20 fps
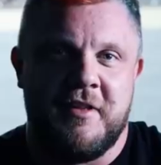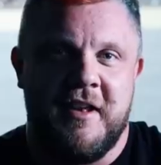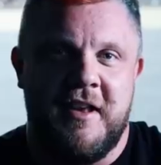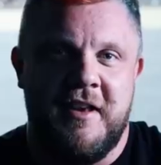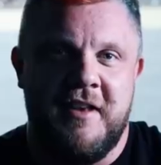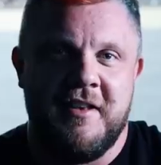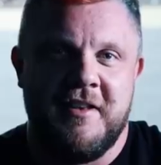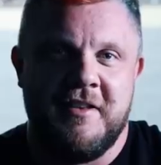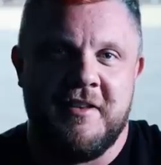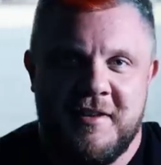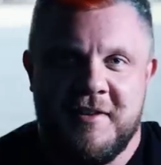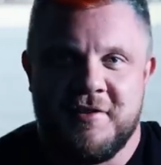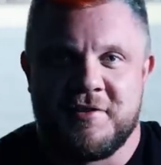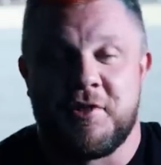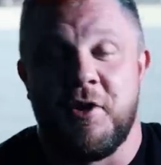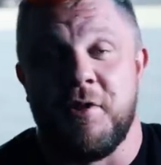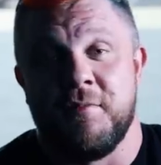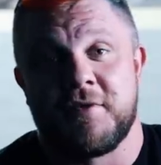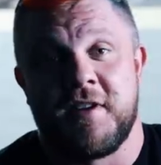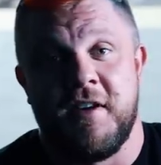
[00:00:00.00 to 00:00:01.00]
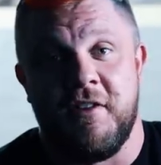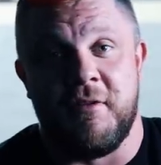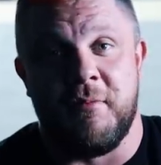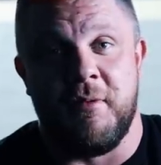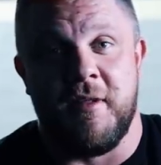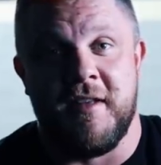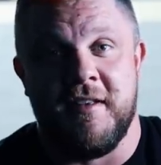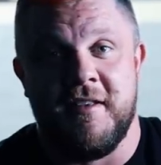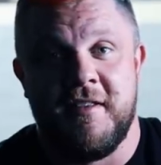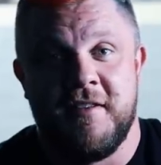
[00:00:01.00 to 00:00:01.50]
done. It's Tom's
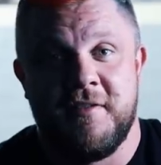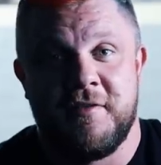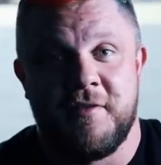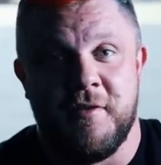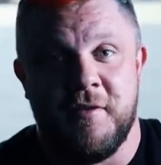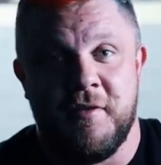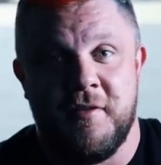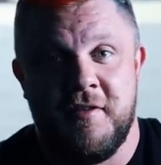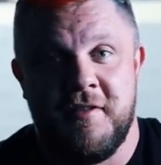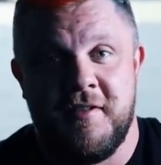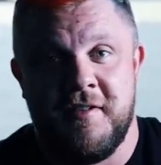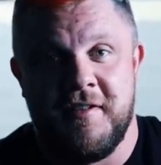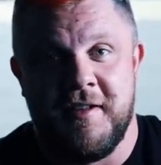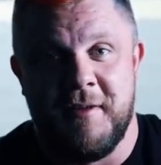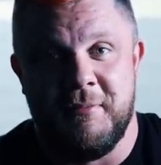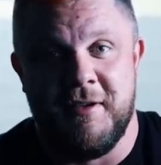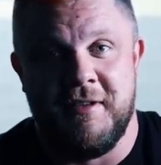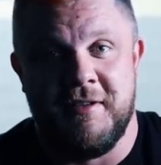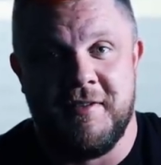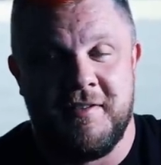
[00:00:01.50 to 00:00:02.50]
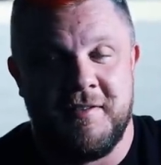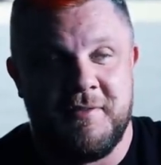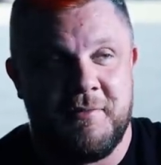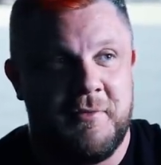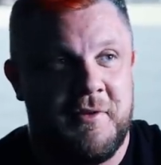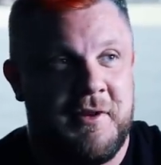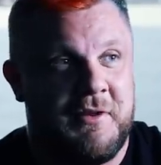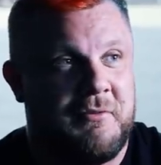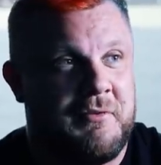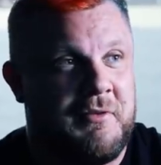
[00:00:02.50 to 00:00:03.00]
colourblind, so I mean,
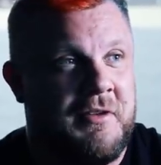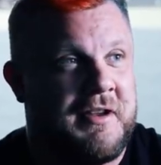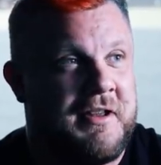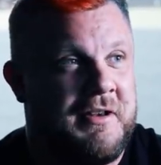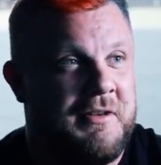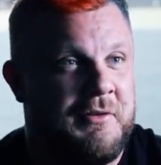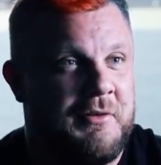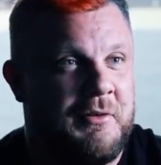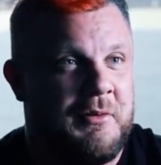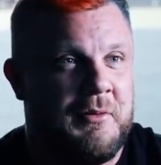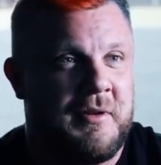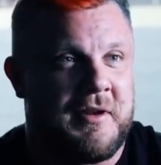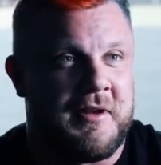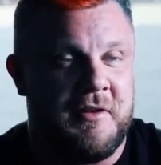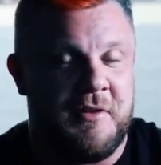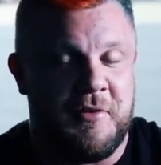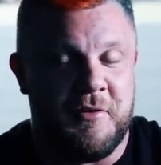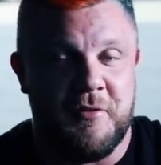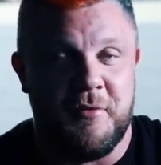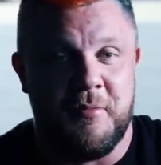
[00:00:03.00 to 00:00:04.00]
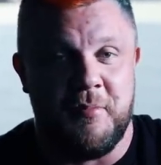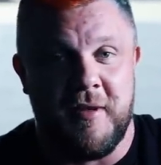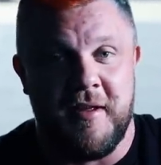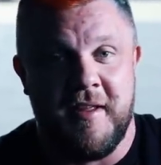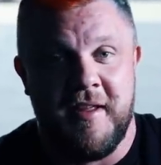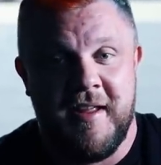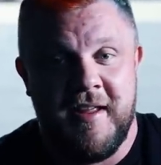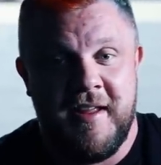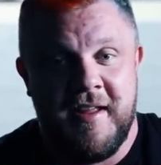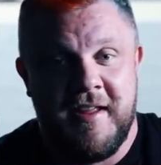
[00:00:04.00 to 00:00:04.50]
we only can do what we can do.
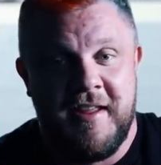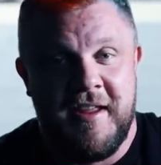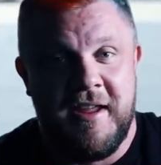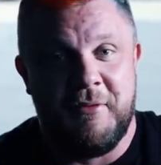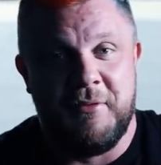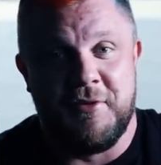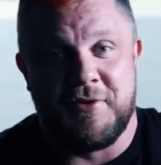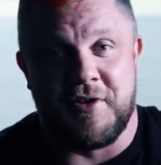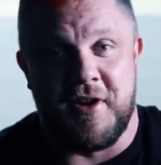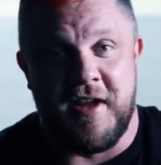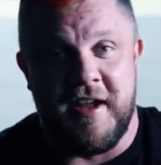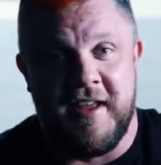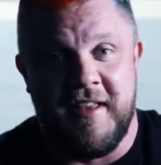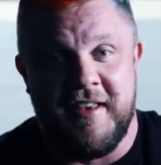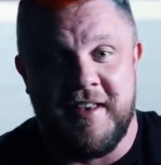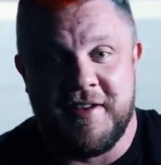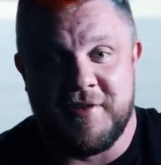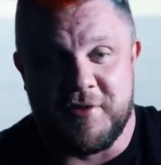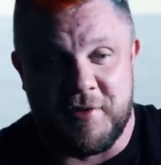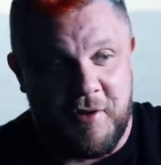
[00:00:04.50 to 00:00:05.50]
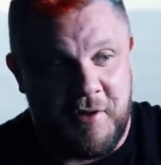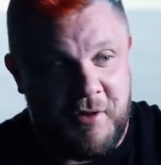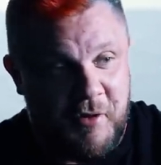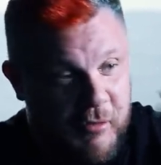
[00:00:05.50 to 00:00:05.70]
But yeah, we tried. So